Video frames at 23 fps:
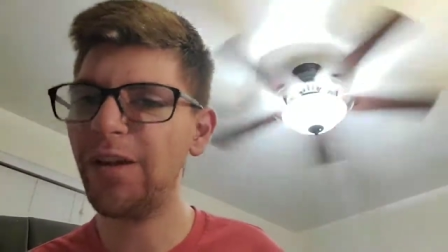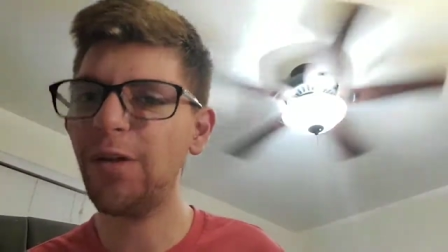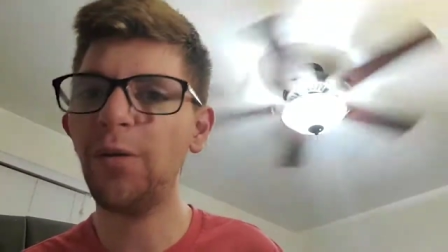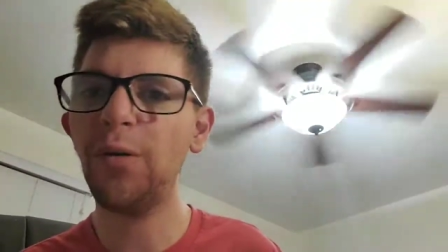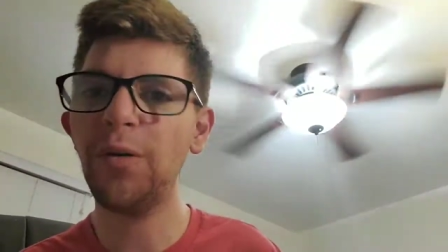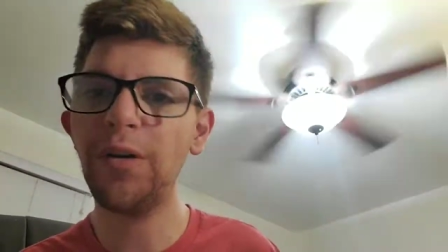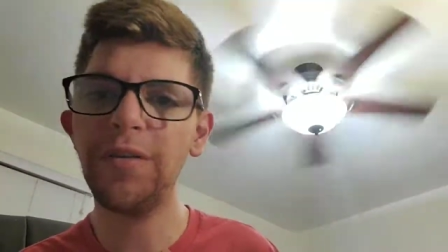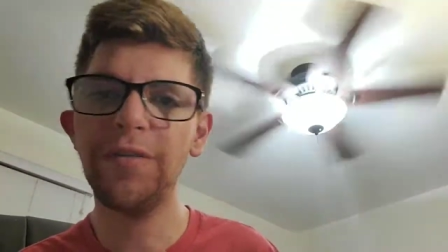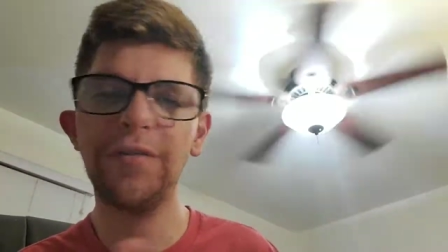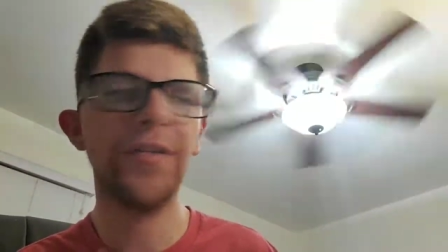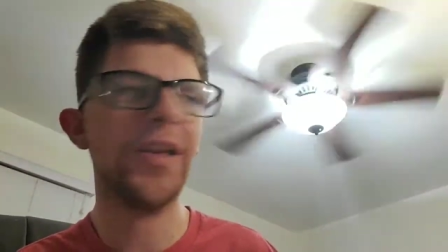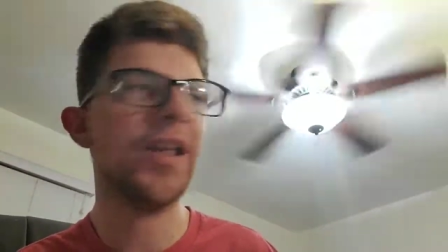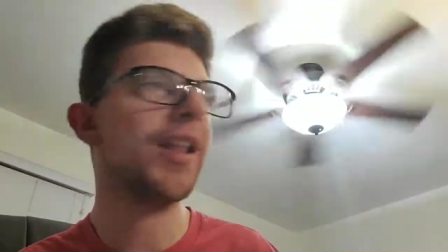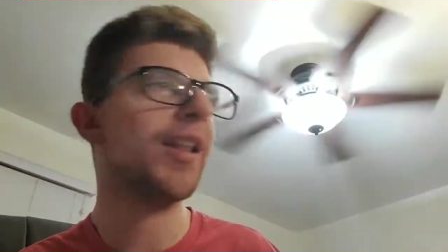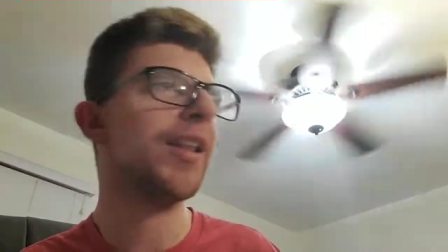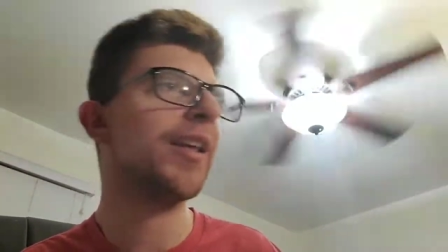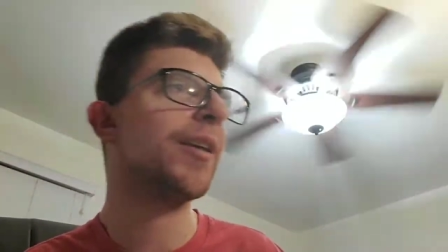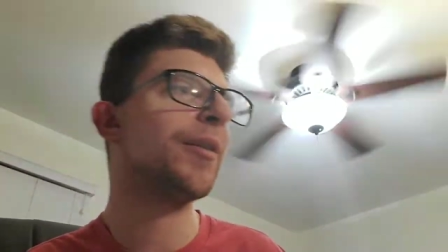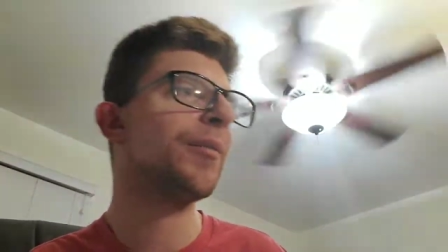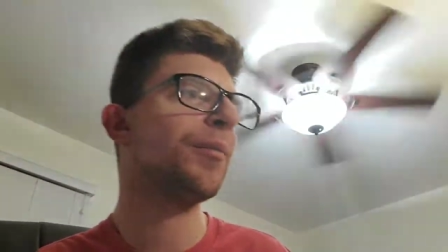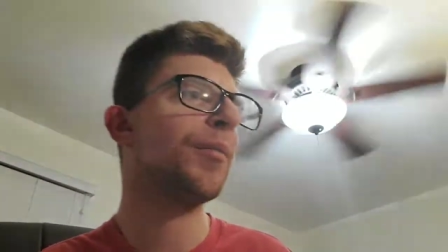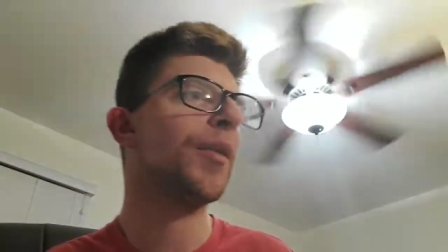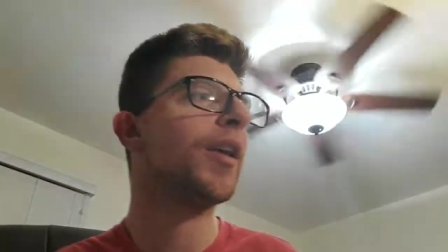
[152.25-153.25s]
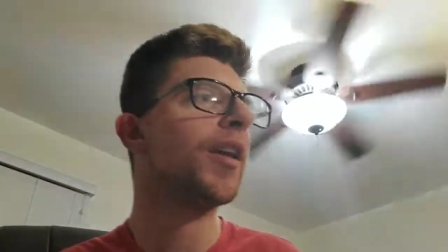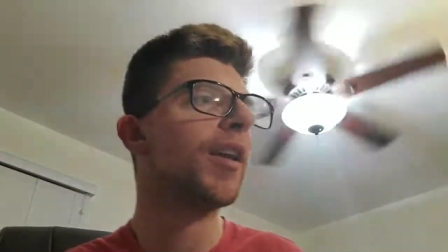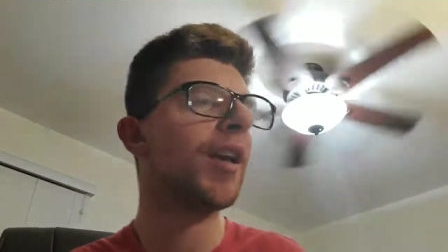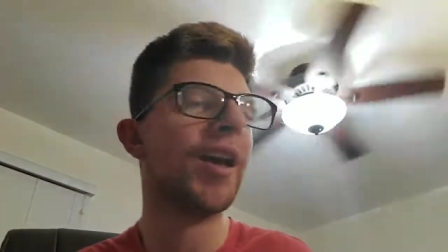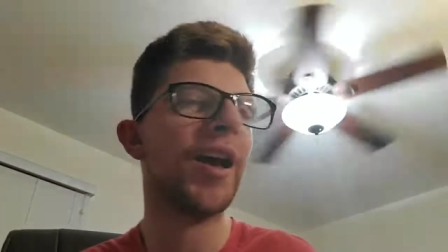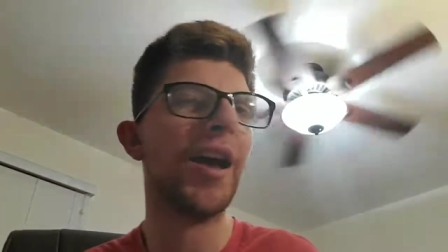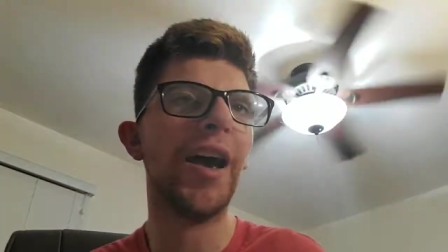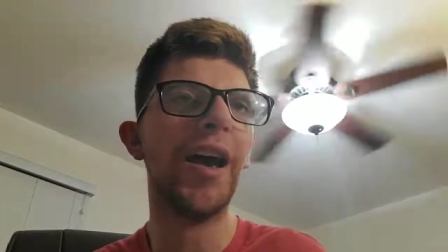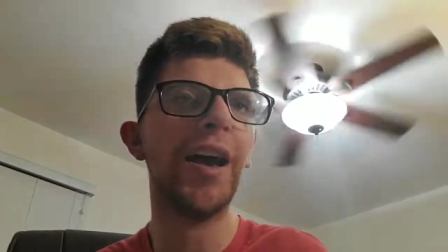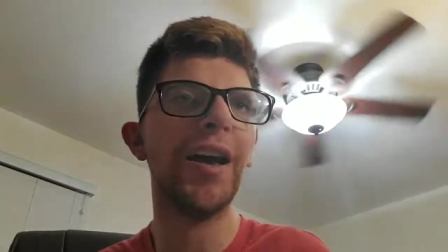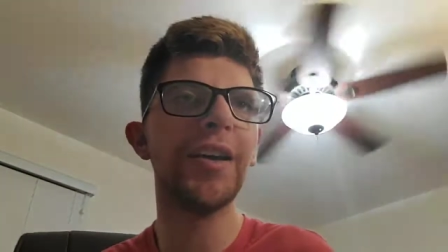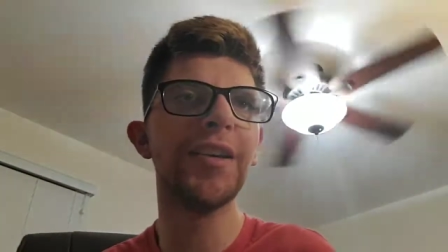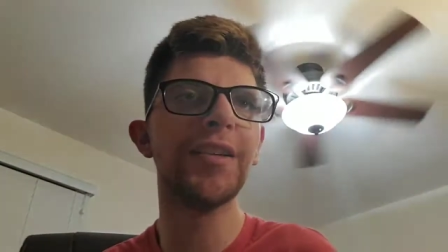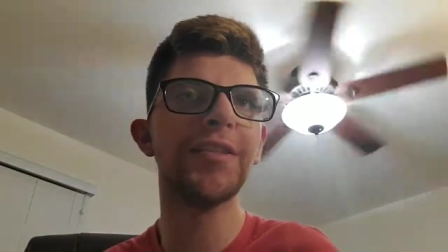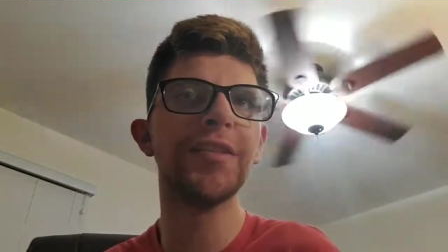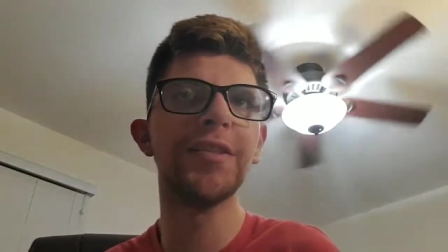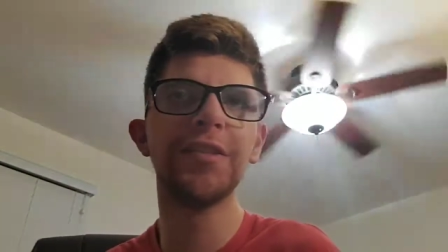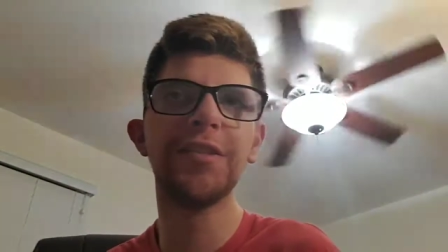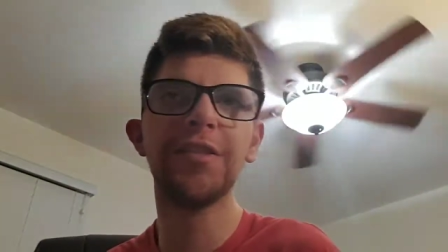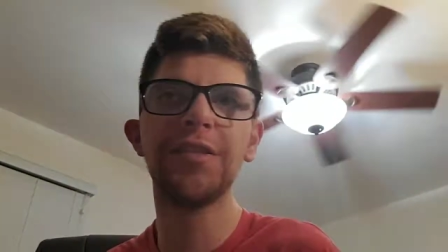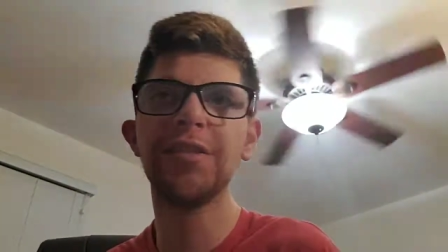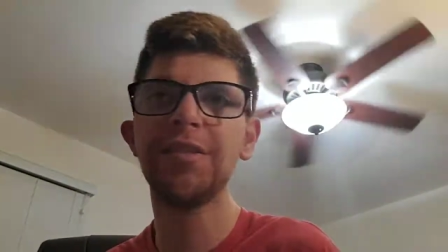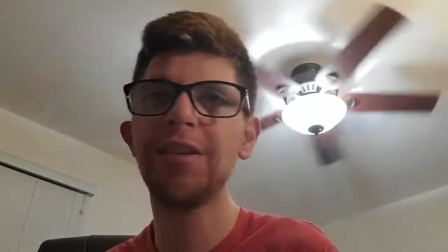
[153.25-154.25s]
or villain
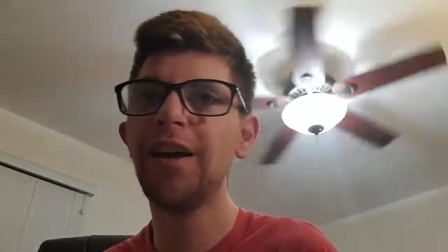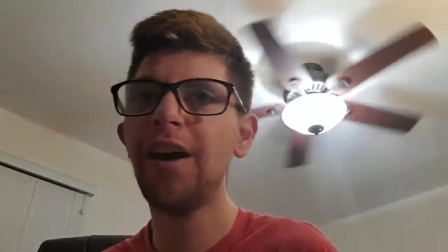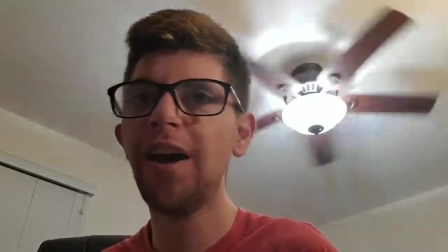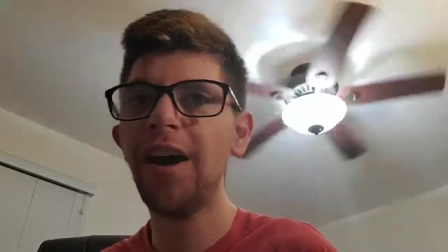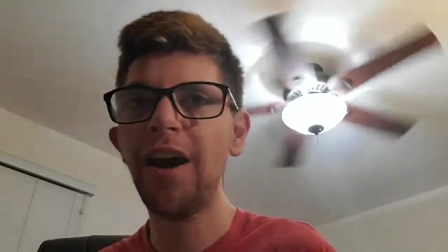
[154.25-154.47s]
because